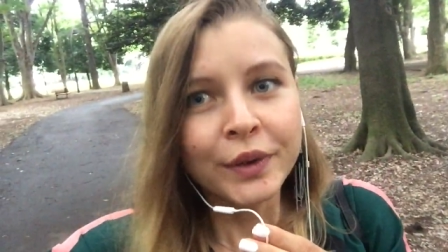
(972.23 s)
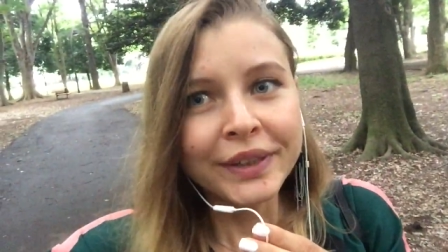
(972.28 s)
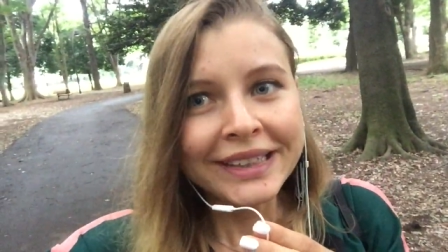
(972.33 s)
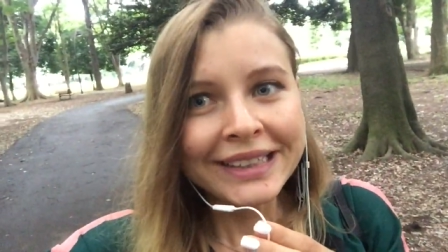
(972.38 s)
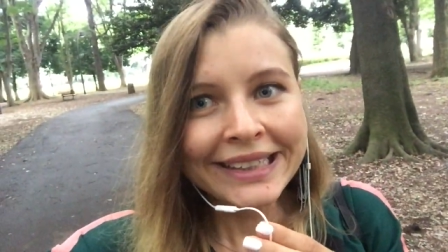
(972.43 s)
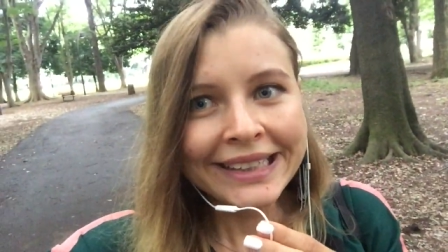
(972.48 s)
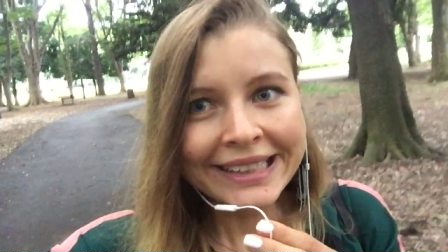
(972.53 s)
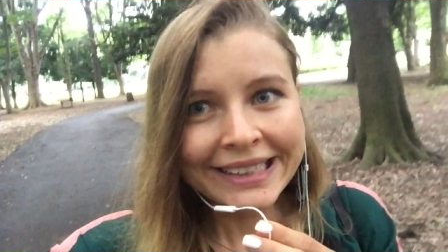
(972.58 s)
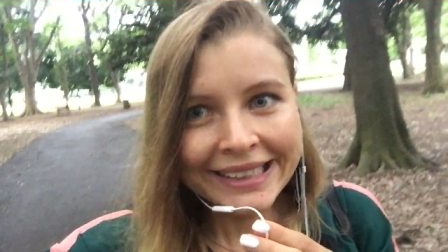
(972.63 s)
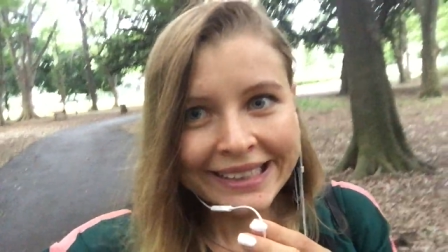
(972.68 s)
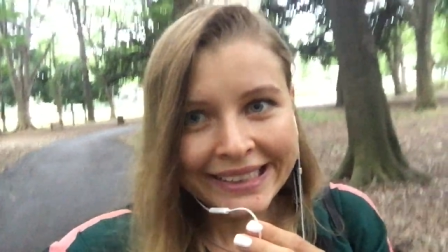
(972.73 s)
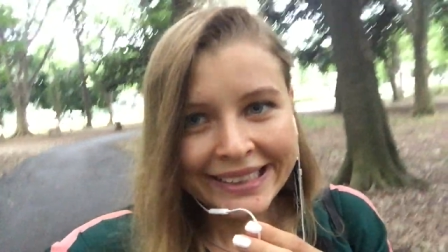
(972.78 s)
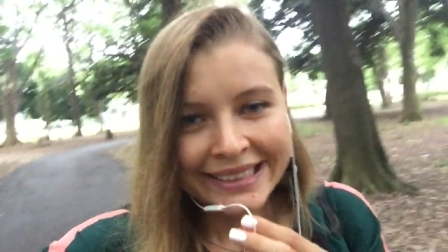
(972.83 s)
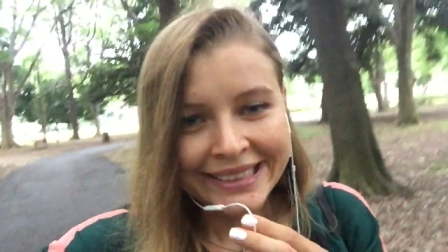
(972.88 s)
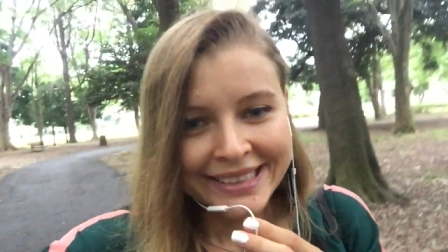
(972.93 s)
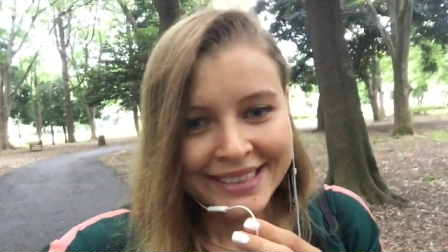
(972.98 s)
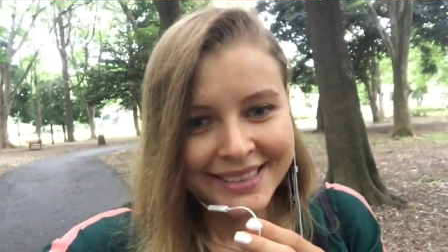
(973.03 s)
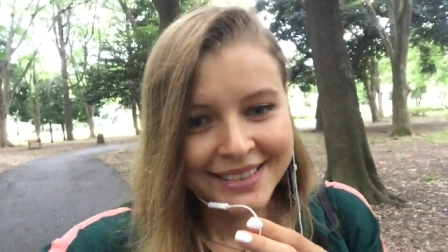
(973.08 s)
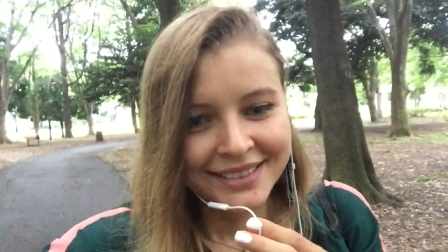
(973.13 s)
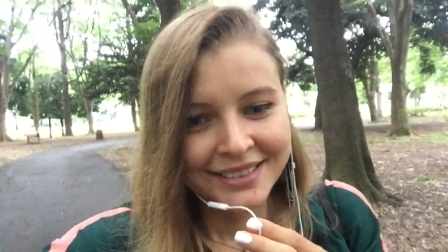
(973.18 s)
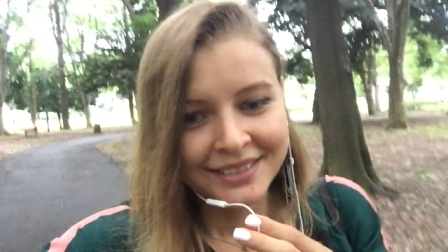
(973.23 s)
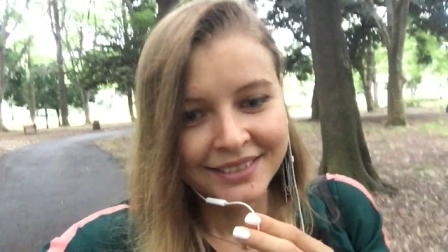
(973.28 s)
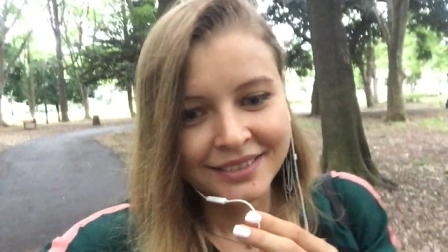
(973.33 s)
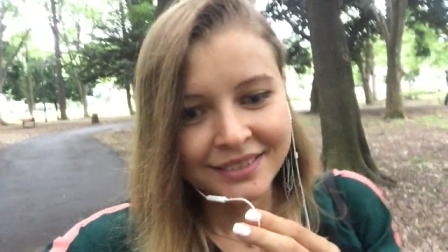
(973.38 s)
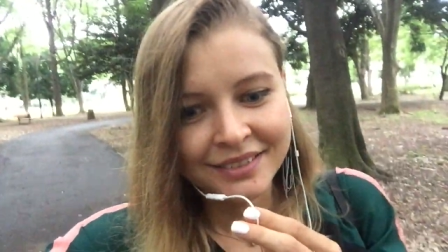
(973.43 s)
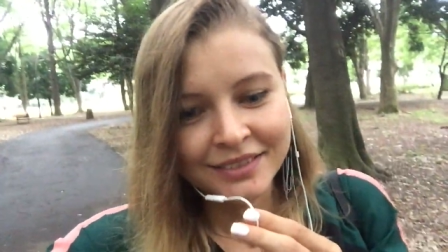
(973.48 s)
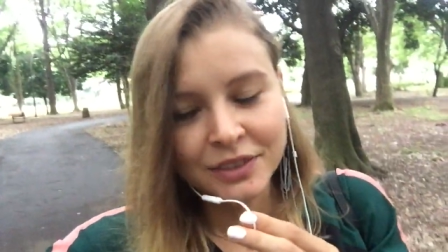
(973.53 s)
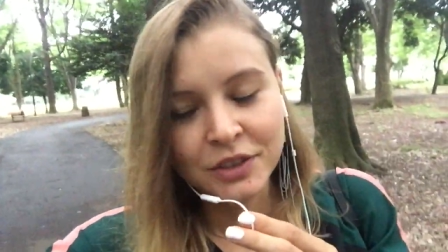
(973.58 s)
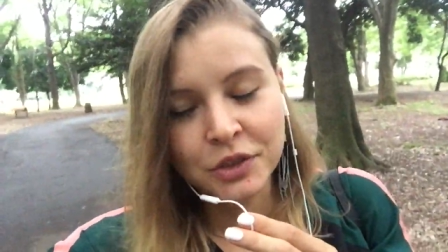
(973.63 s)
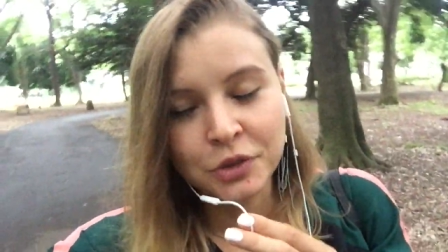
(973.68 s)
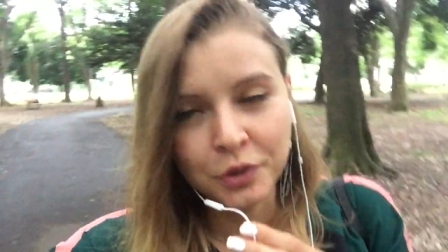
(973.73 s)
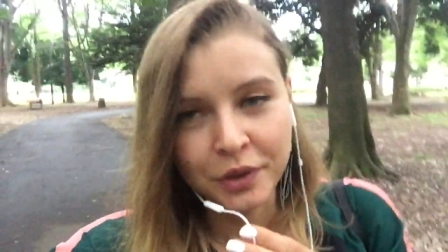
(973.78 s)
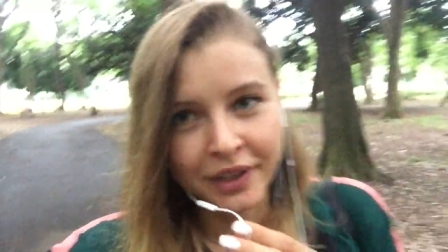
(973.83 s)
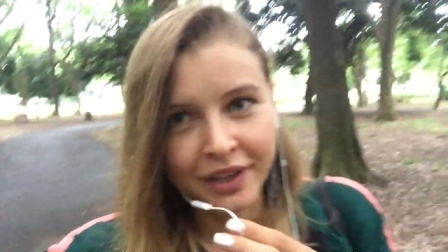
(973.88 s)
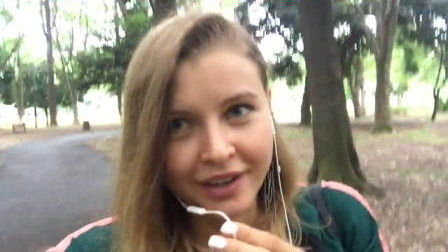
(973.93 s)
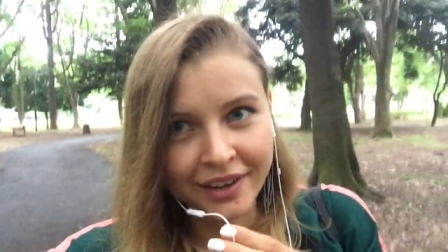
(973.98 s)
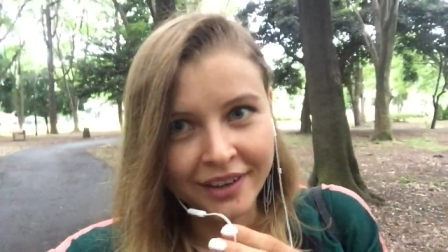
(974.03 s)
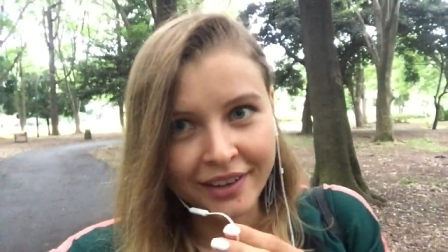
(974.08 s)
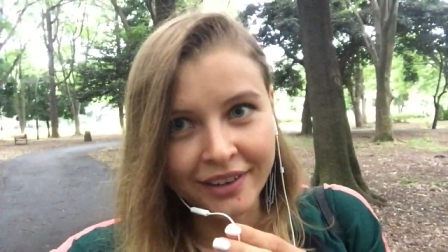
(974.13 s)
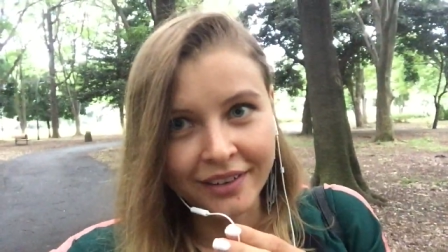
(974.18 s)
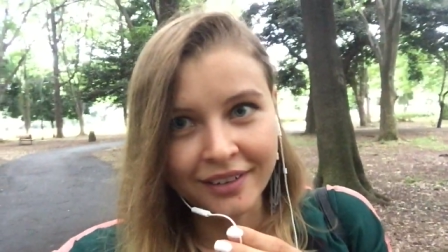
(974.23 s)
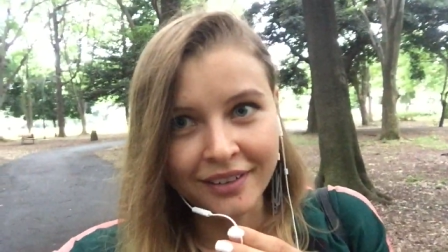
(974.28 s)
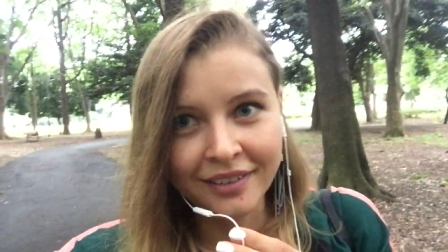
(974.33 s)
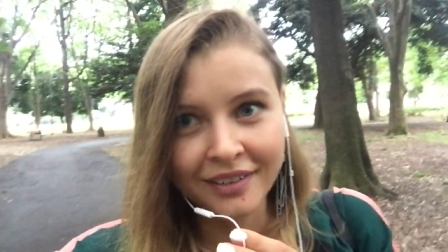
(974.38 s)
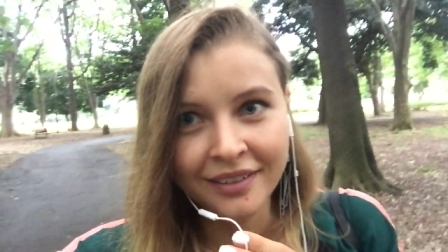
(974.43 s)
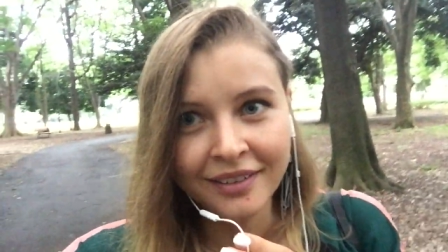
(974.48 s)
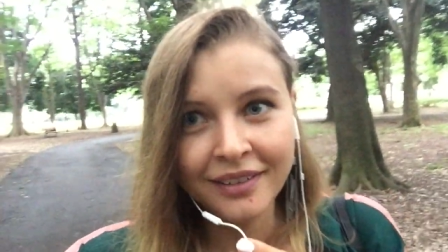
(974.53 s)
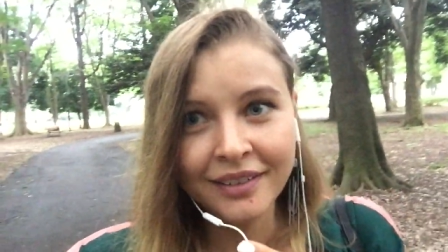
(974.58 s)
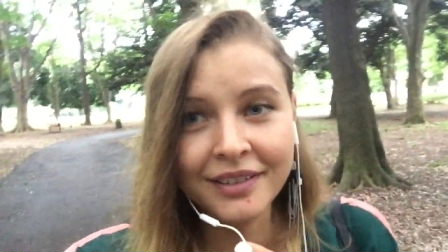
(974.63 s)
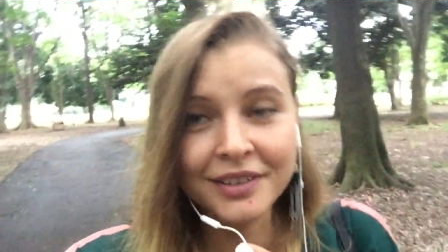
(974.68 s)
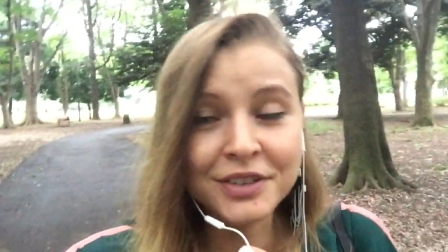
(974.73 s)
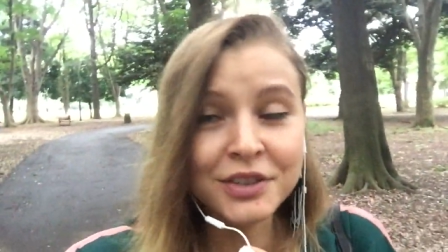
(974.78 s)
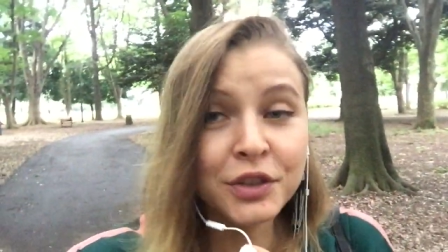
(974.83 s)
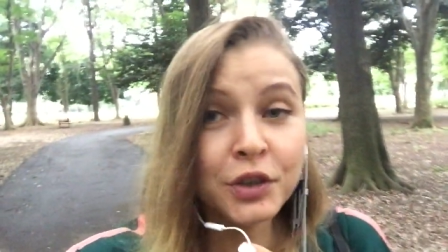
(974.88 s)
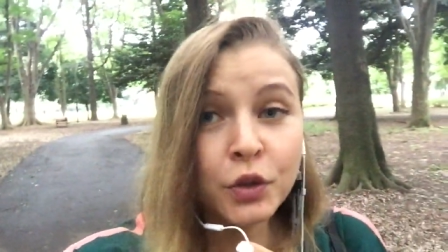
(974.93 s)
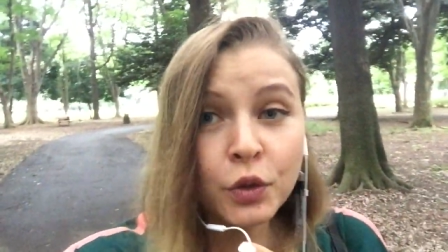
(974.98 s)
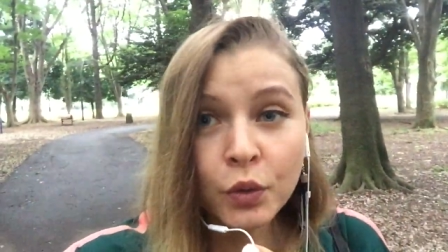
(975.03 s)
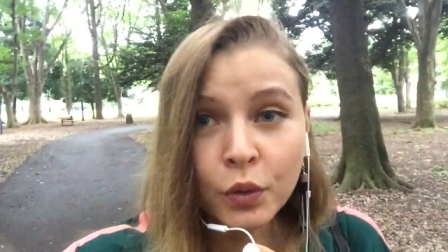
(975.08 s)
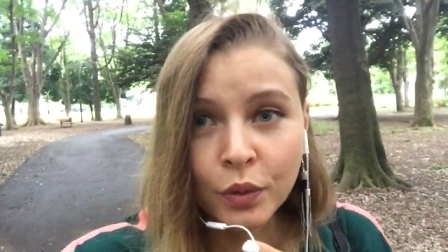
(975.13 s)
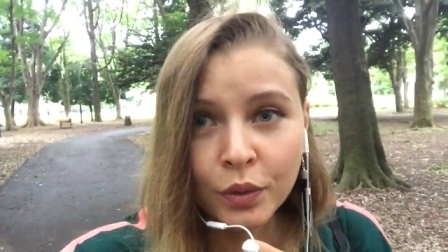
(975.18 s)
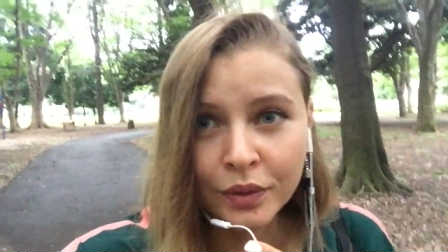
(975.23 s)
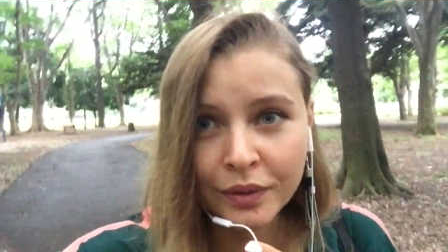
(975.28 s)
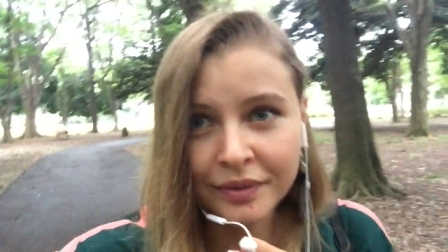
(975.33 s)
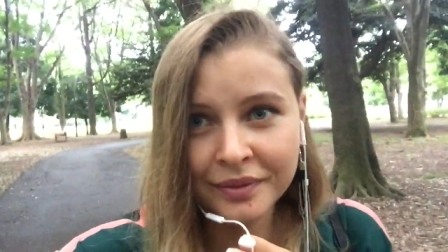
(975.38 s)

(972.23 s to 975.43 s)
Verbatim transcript: needs to care is you.